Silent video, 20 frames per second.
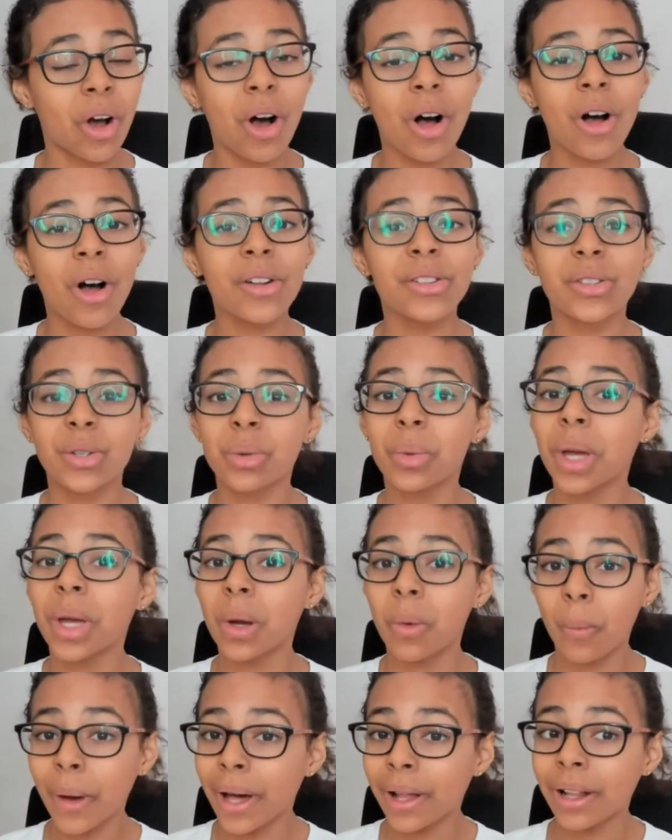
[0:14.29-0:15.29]
all
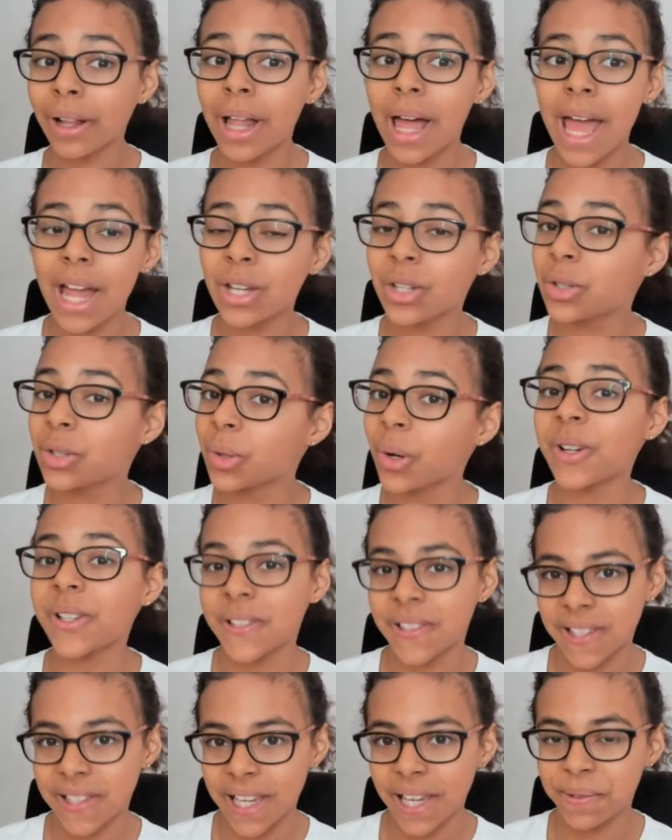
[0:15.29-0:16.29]
doing well and you are
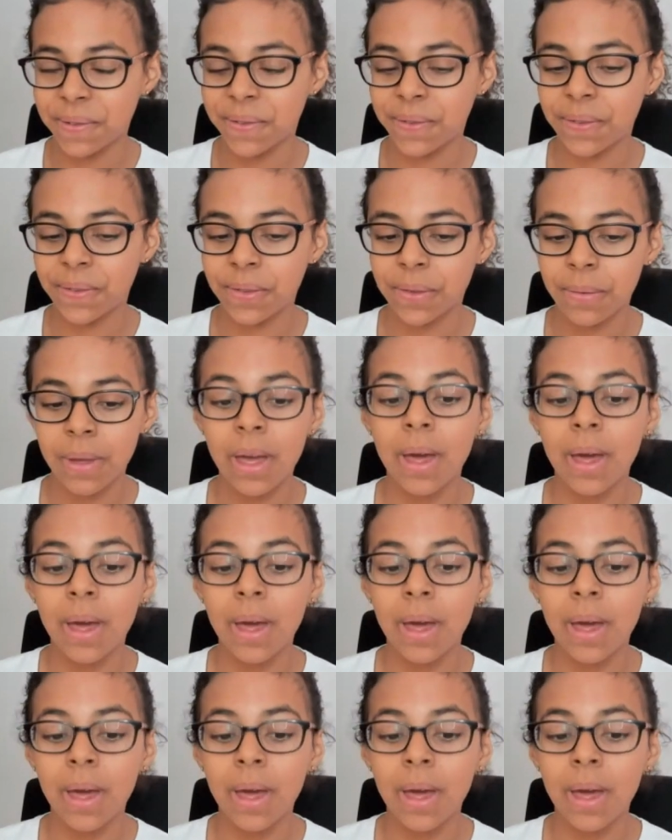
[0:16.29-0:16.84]
safe.